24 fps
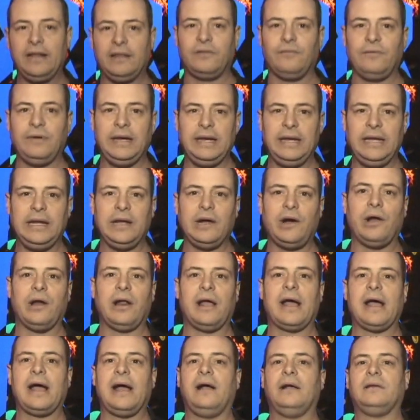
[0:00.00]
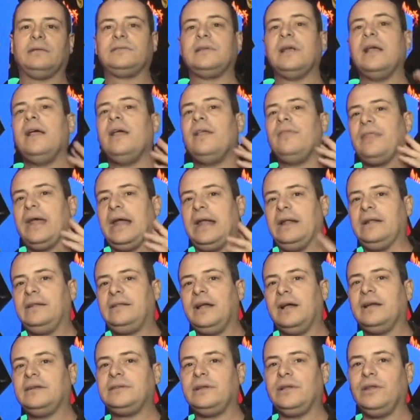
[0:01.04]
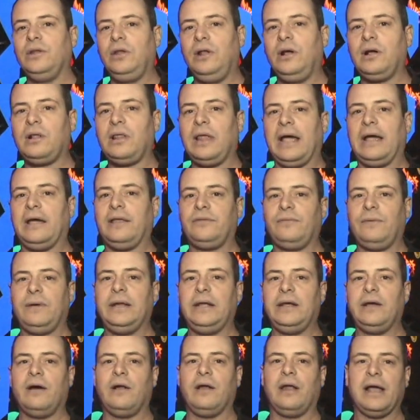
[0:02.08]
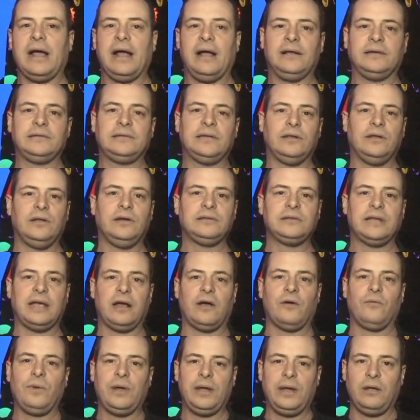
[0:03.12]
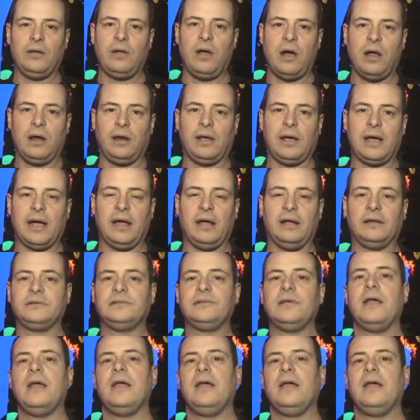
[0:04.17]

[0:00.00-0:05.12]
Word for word: 3D haunted house. That it doesn't look like a 3D haunted house. It looks like a real haunted house.